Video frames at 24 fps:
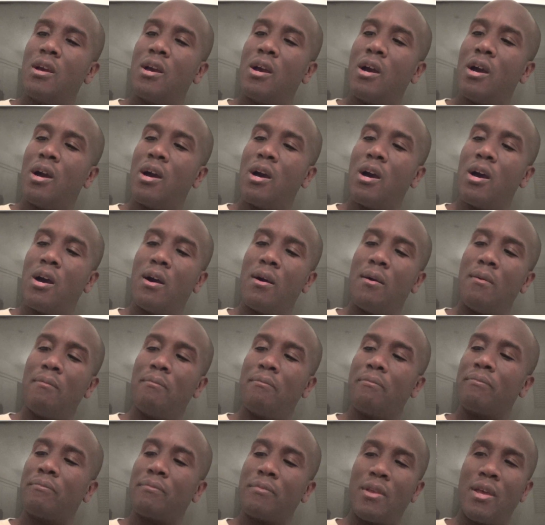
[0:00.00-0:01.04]

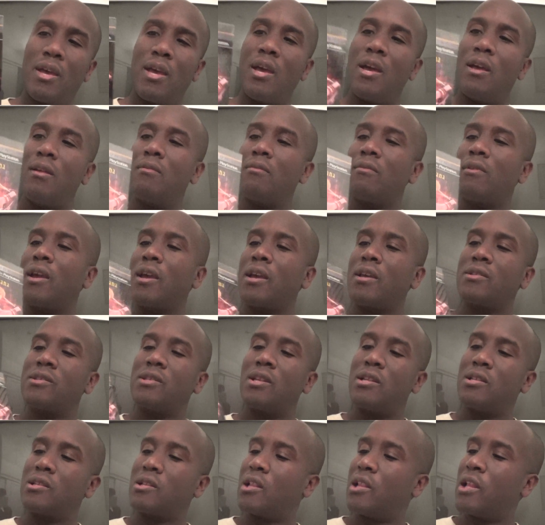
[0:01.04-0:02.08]
and like I
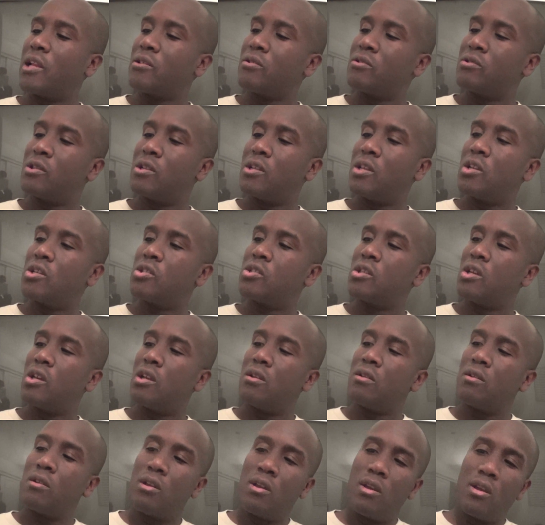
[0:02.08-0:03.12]
said, it's collector's
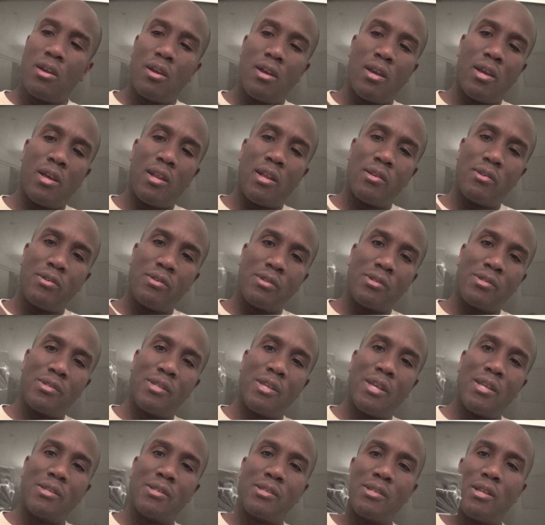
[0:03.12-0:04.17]
edition, and as you can
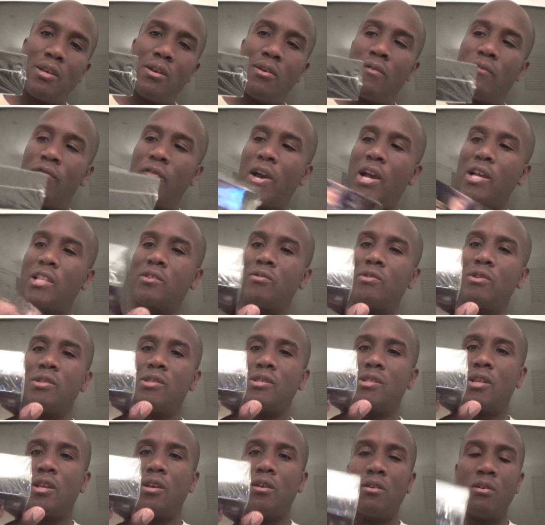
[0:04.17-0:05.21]
see, it's still factory
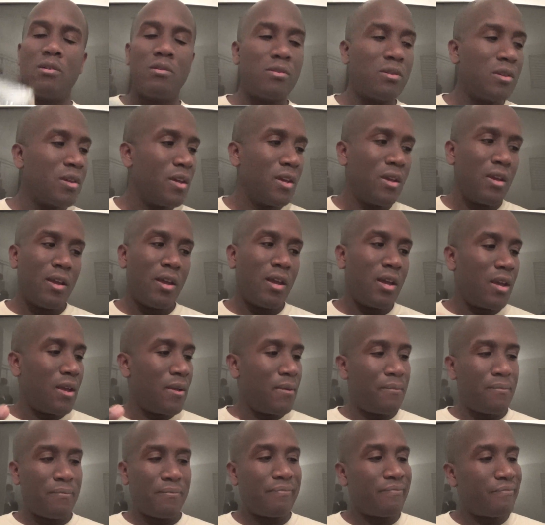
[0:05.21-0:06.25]
sealed,
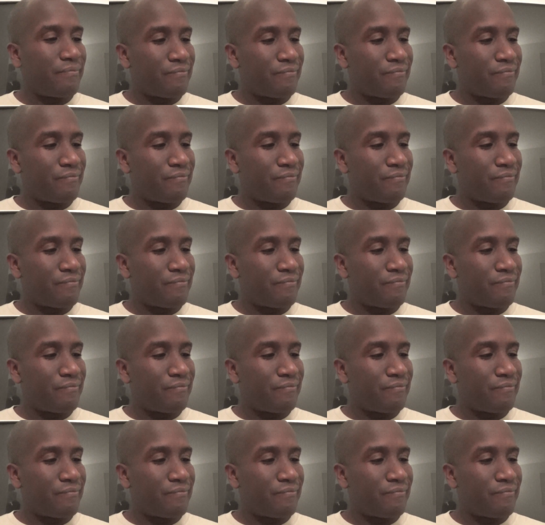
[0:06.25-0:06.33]
and